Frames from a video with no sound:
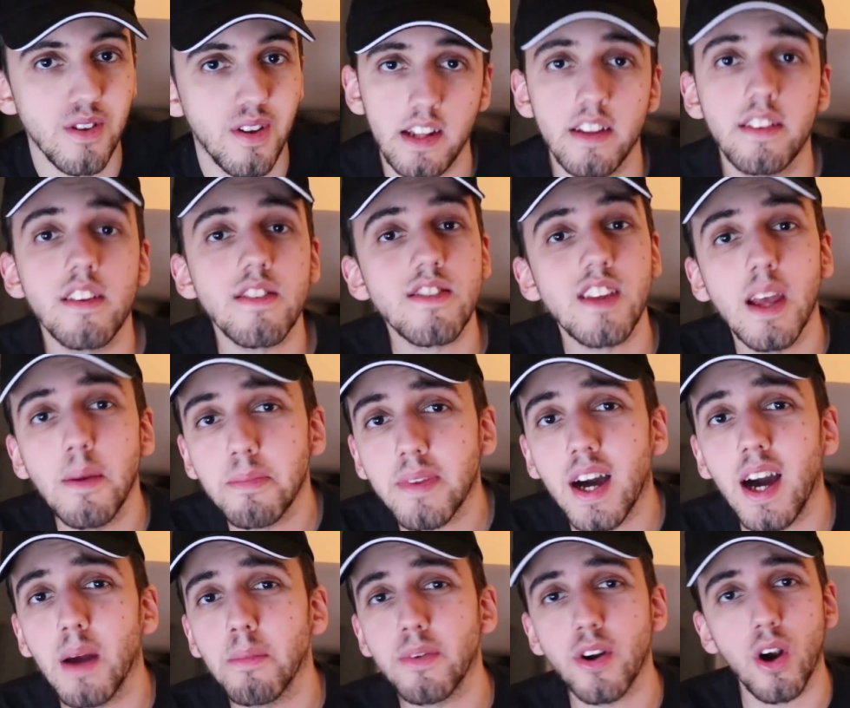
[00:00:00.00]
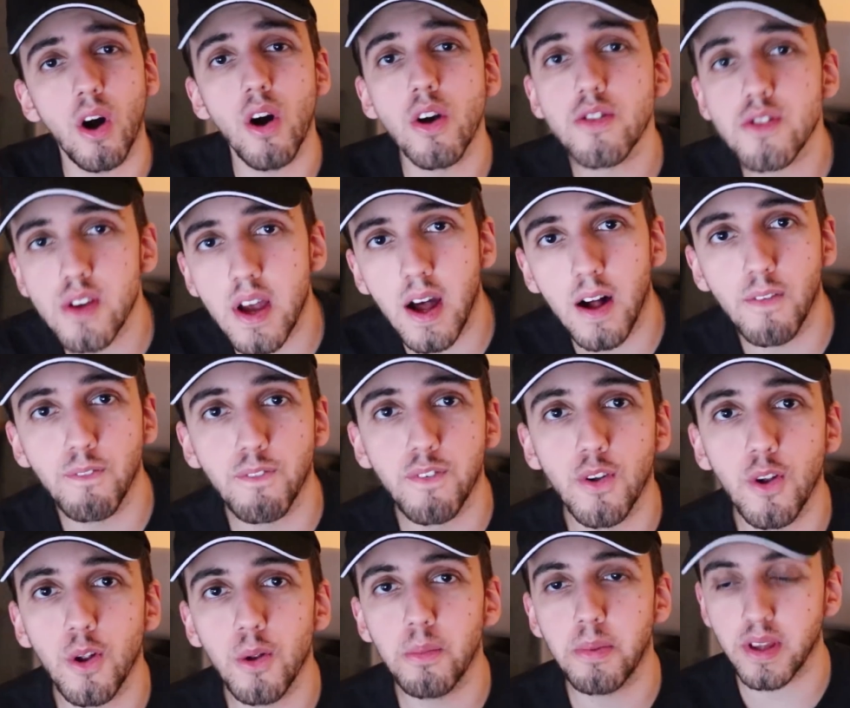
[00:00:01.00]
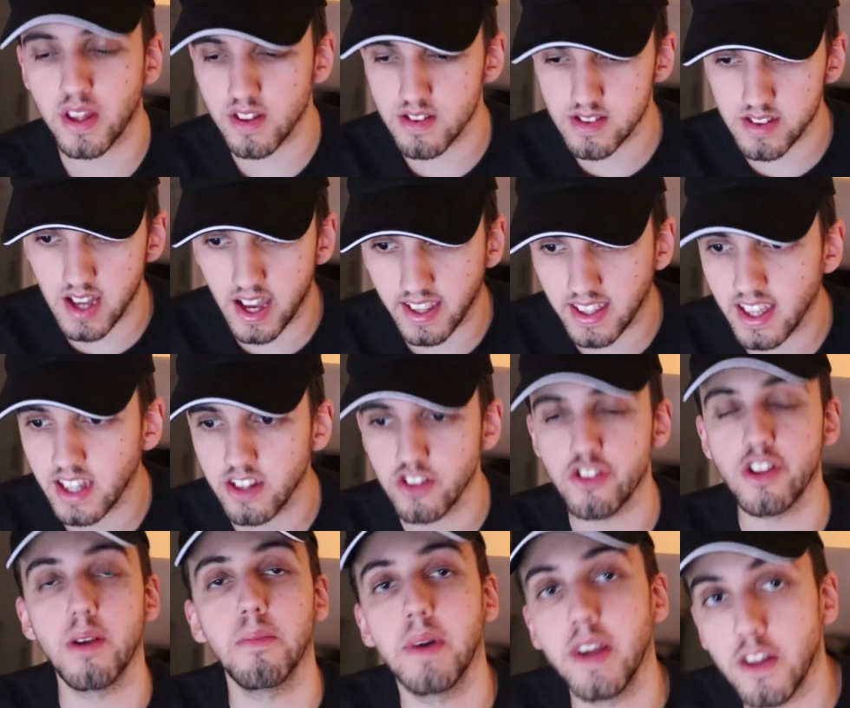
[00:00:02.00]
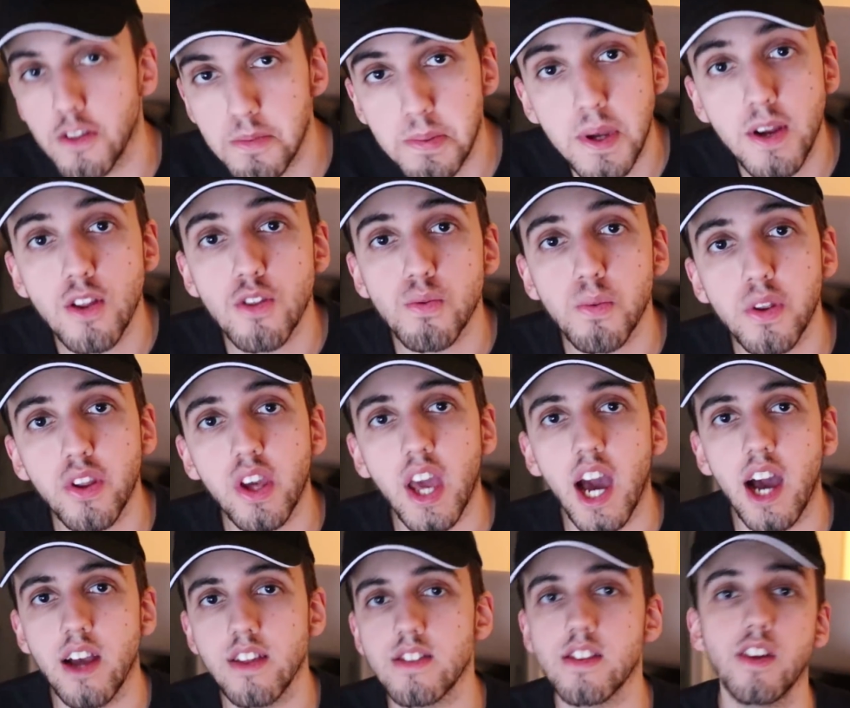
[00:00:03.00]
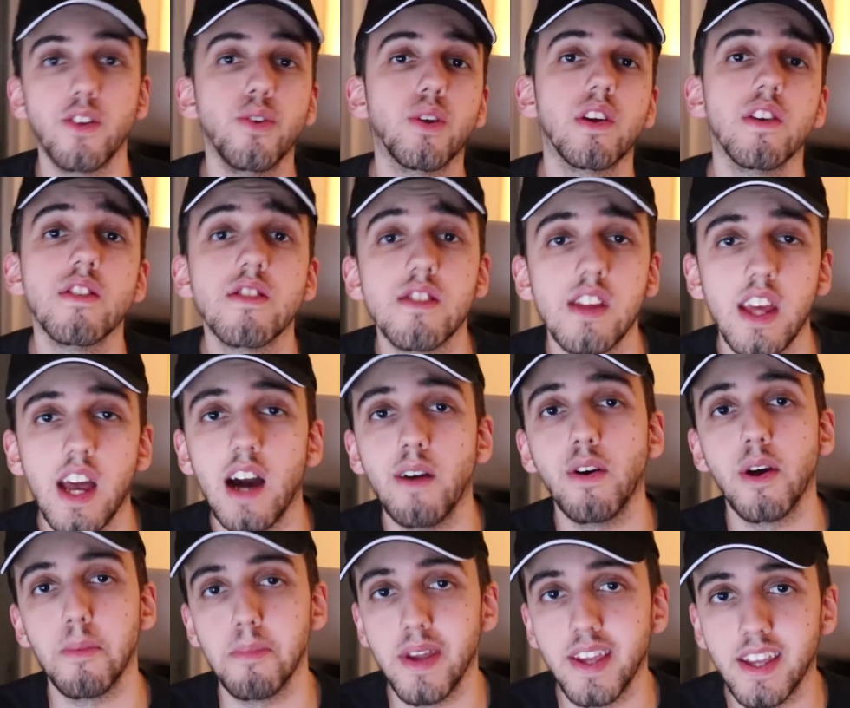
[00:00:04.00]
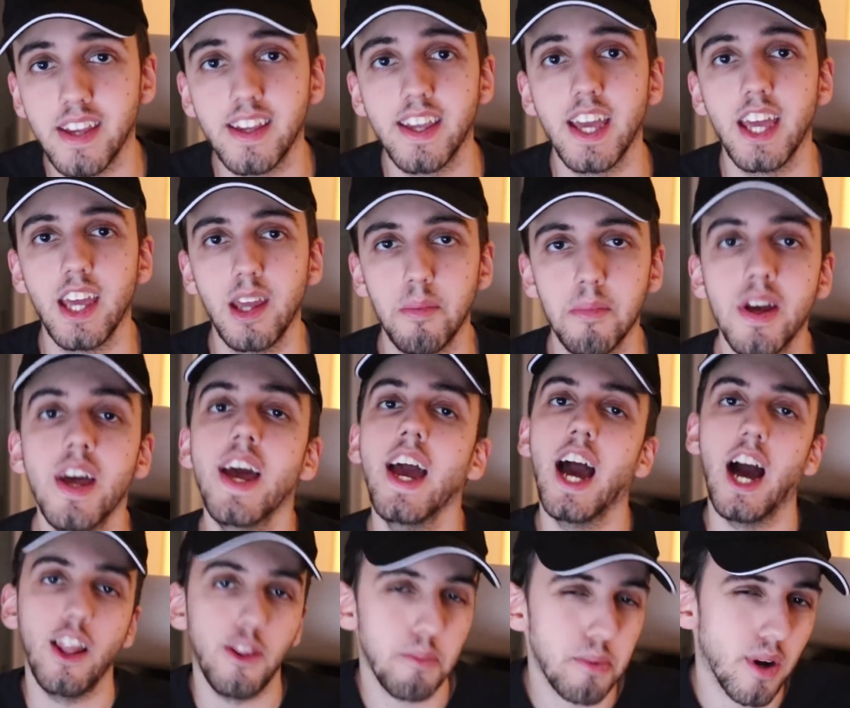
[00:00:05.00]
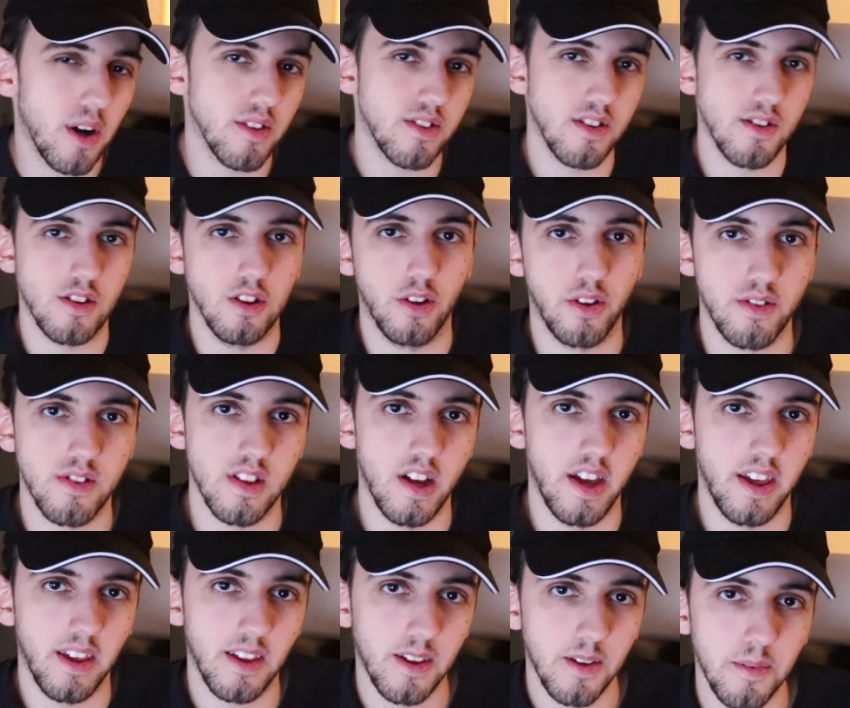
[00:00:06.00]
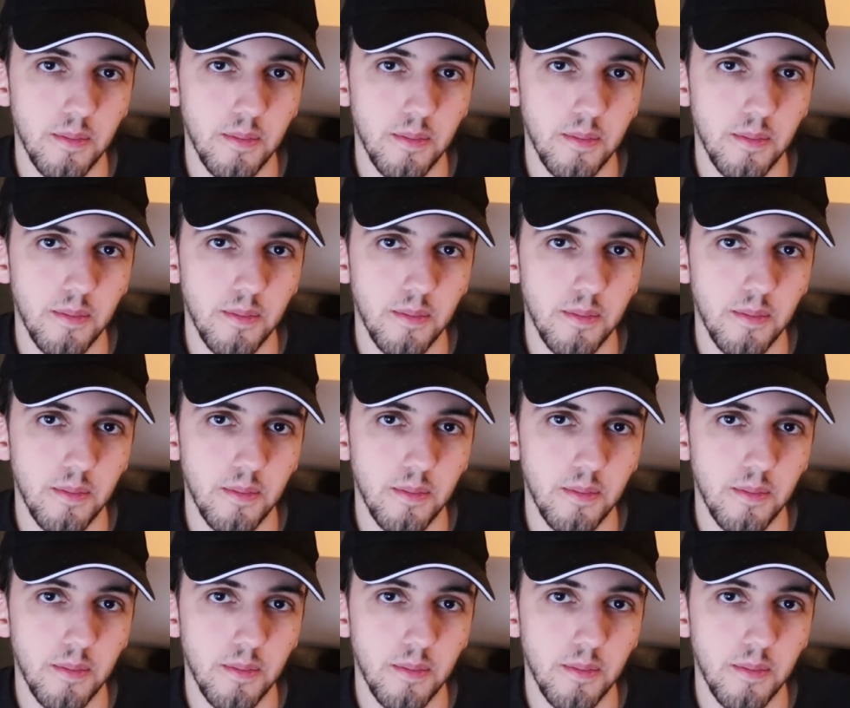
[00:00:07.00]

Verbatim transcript: And at the same time, they're also helpful because I kind of share my experience with you guys and you can see how I make a game, how the process looks like.